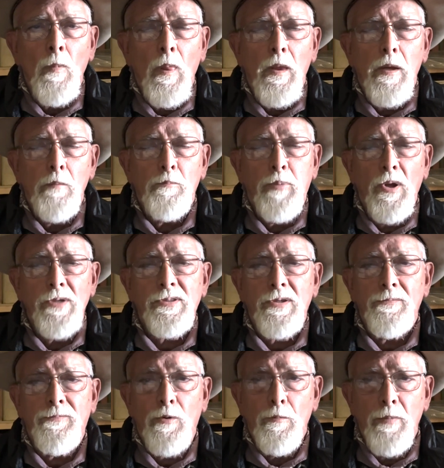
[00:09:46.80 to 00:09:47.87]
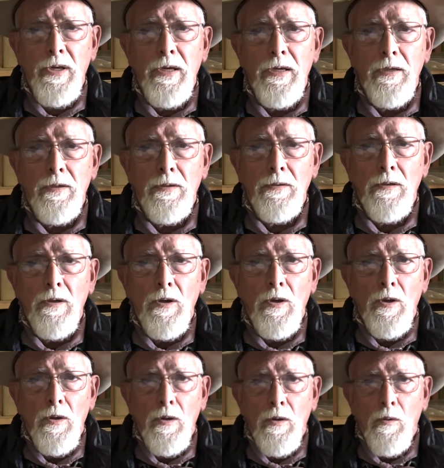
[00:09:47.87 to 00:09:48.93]
Implicit for me
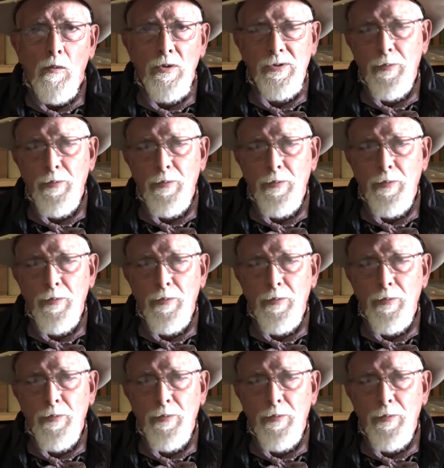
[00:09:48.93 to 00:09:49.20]
was the